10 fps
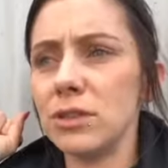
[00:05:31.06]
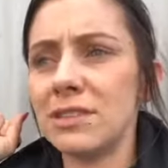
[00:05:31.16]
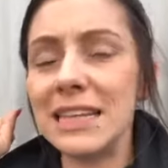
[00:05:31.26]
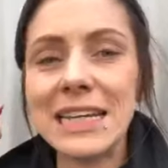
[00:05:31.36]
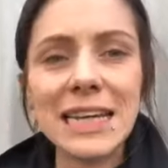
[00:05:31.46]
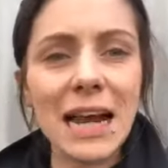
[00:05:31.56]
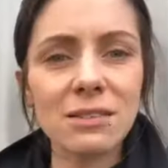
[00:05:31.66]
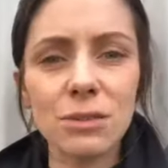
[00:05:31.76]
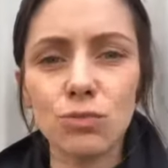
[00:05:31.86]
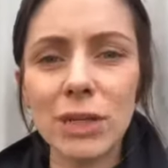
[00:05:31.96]
seeking
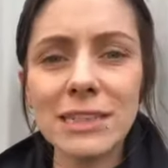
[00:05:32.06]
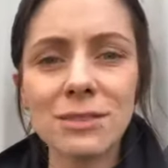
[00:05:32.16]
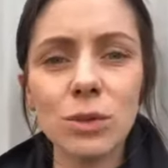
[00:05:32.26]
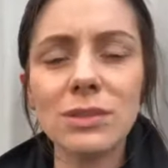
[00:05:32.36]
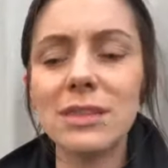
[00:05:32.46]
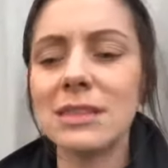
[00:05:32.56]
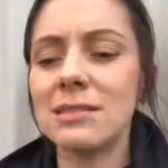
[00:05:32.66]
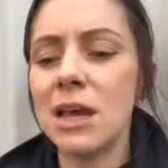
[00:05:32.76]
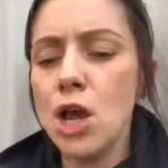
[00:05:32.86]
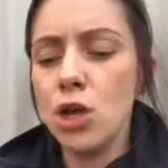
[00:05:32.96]
out some
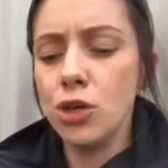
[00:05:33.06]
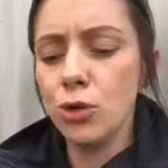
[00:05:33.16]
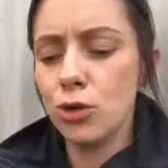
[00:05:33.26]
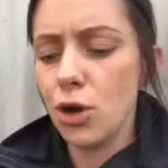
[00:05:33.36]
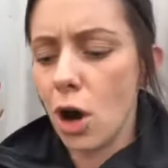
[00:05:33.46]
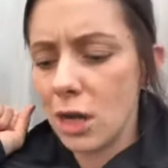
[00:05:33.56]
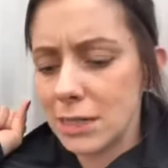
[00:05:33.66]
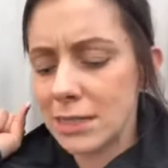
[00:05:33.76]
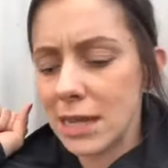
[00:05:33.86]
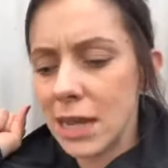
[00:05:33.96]
resources, you're
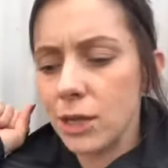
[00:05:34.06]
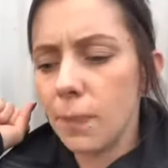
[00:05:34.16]
not